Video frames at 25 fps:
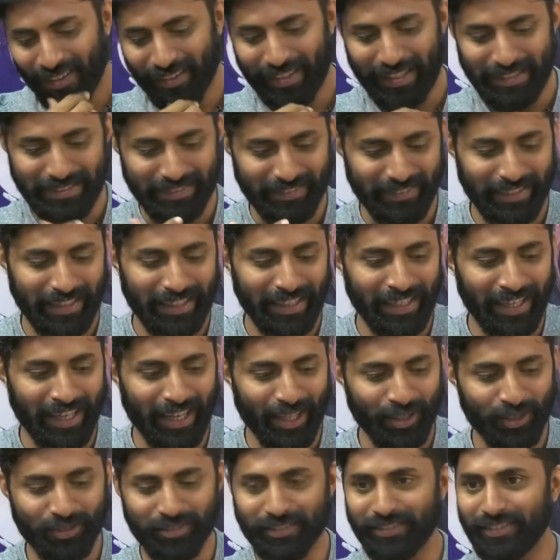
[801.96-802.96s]
Okay, it's really
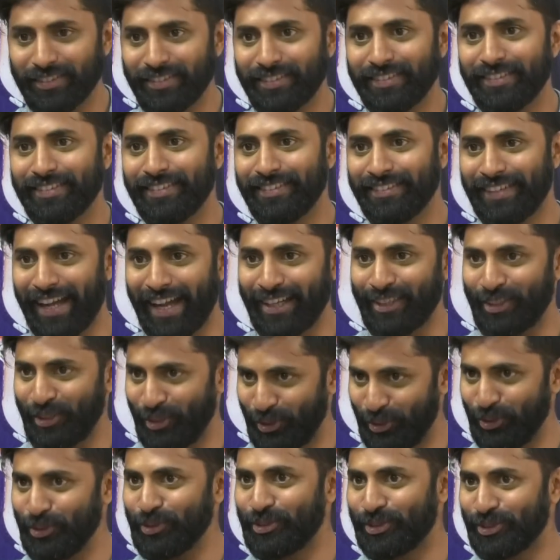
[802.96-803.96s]
hard that
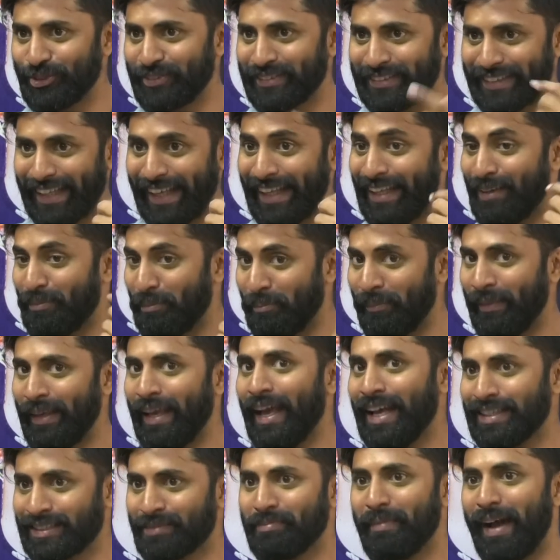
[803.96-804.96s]
you to think
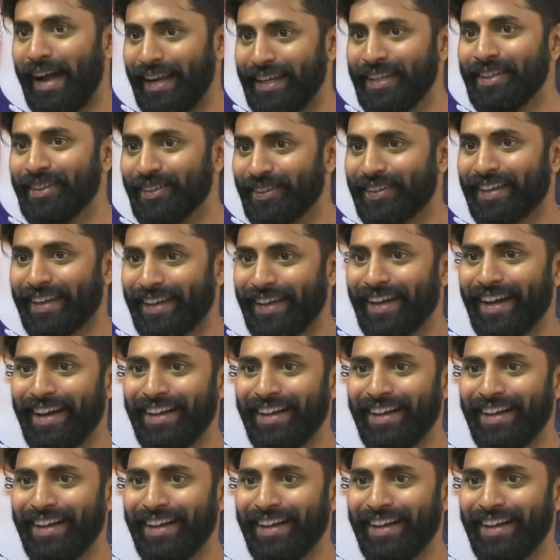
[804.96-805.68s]
me as Maddy, okay,